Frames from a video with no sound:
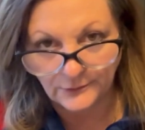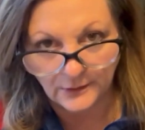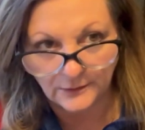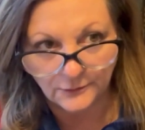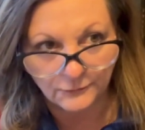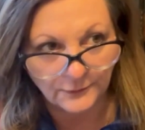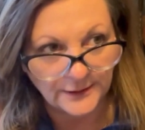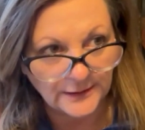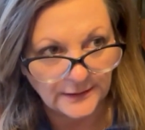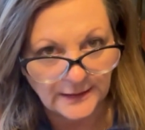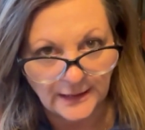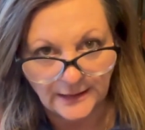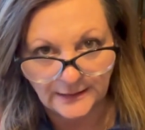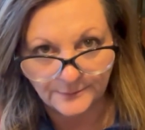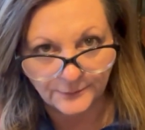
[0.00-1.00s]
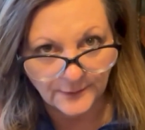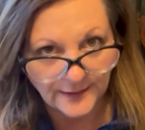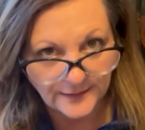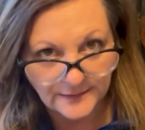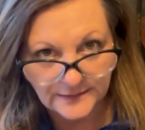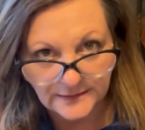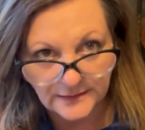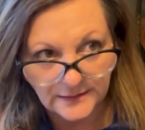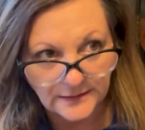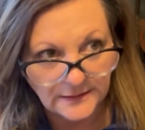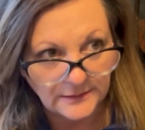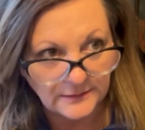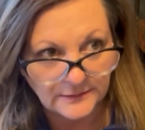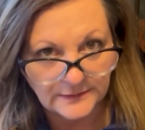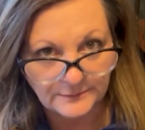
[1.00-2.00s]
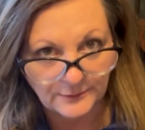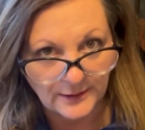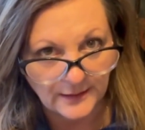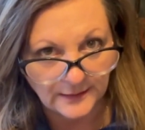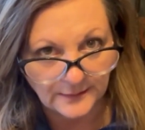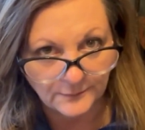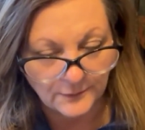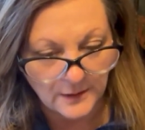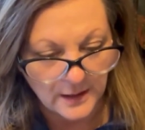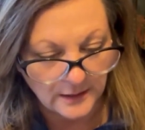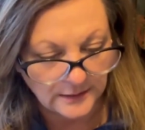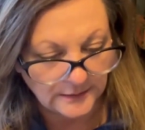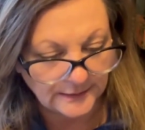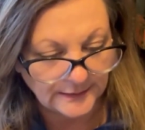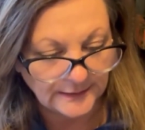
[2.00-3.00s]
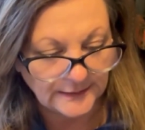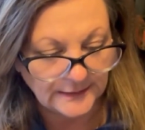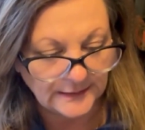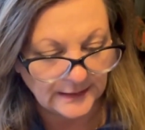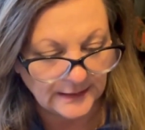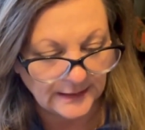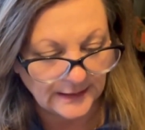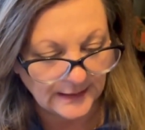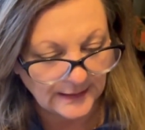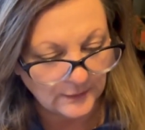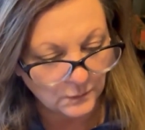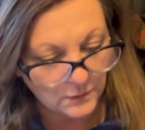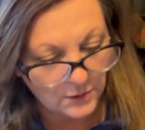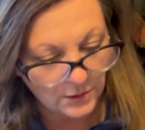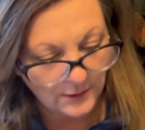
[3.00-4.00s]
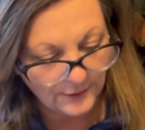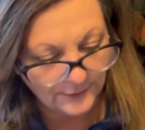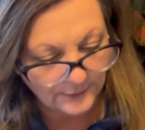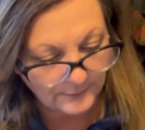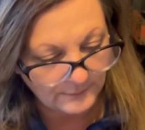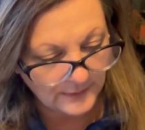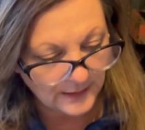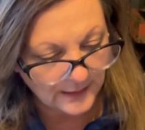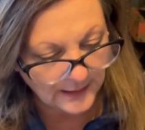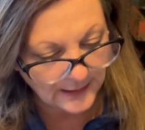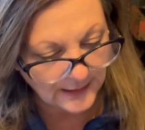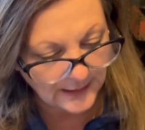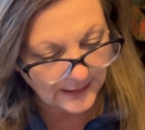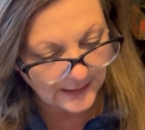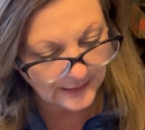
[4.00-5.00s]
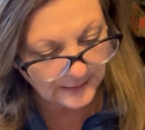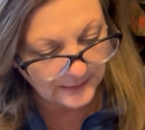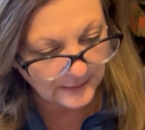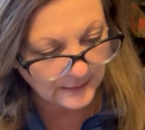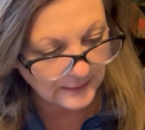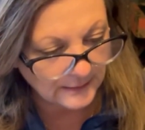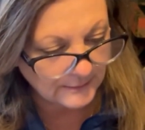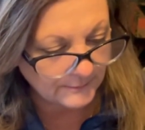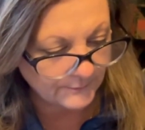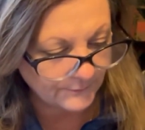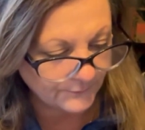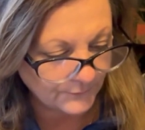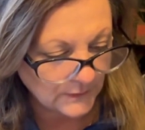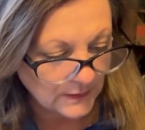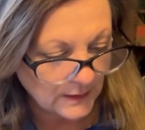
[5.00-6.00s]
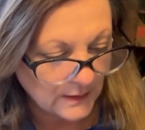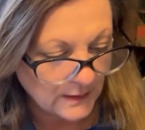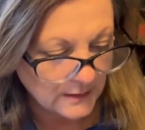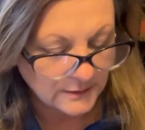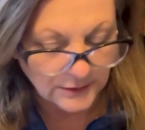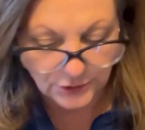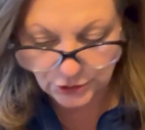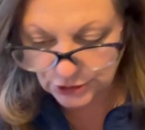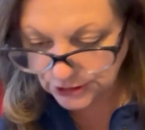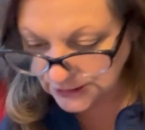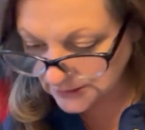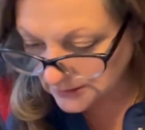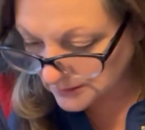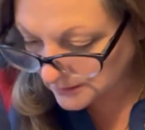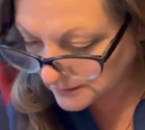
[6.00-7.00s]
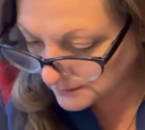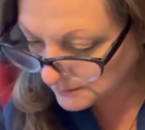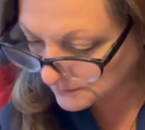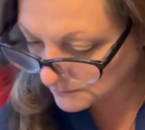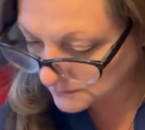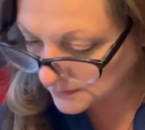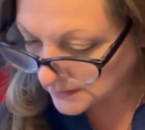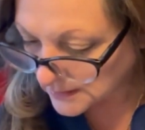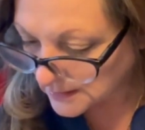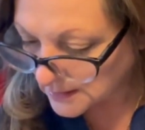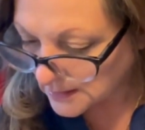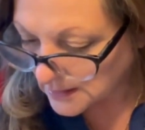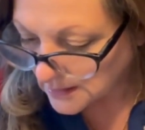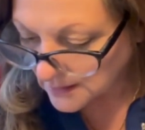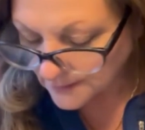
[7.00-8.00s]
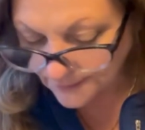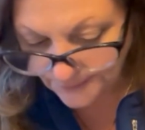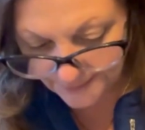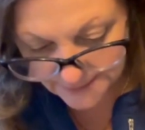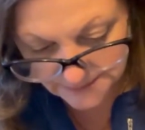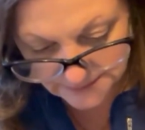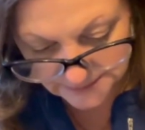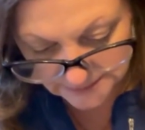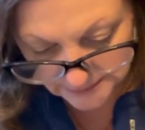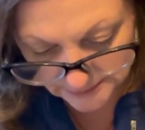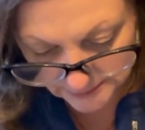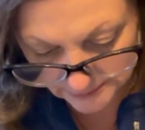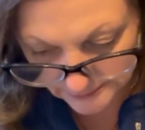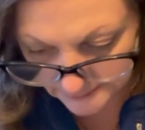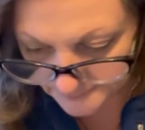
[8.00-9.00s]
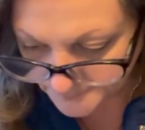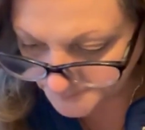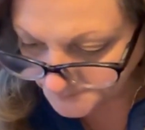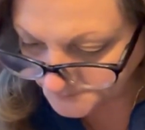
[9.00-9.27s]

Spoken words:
green calabrese sprouting broccoli. I had Waltham. I had DeChico. This year,